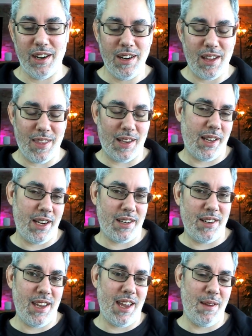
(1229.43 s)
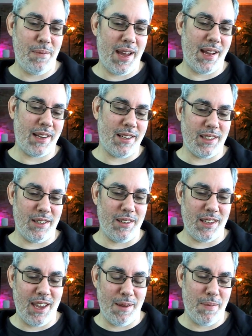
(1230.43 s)
And then later he came back because he
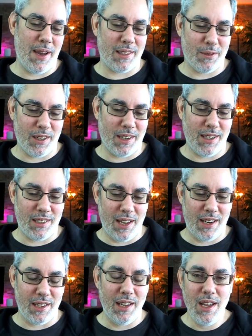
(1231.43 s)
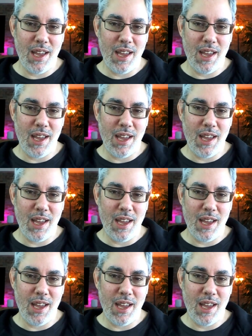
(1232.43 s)
came back to work on Titan.